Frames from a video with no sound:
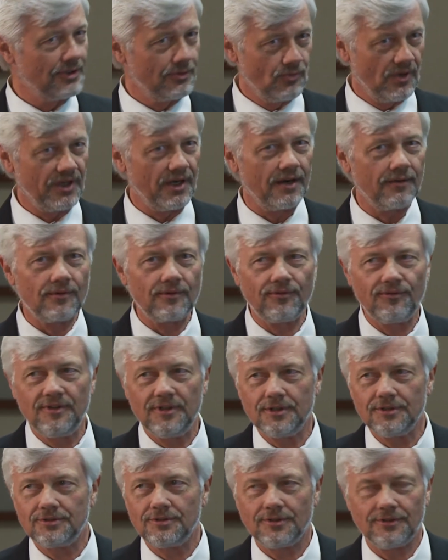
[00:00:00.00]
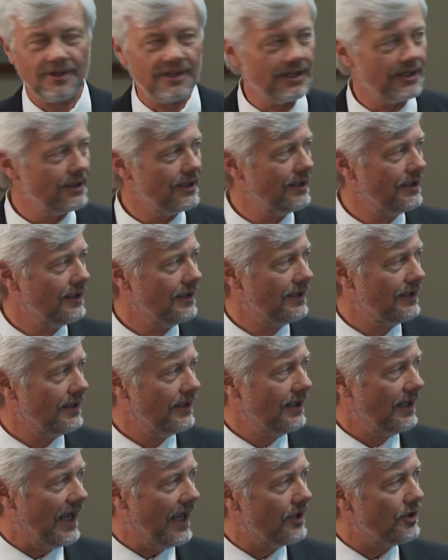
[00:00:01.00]
in whatever field you're in,
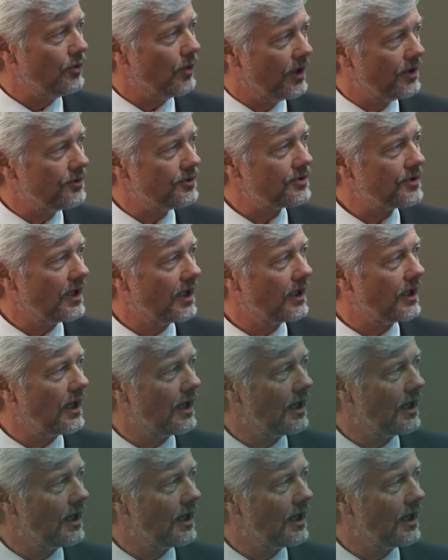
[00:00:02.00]
and you understand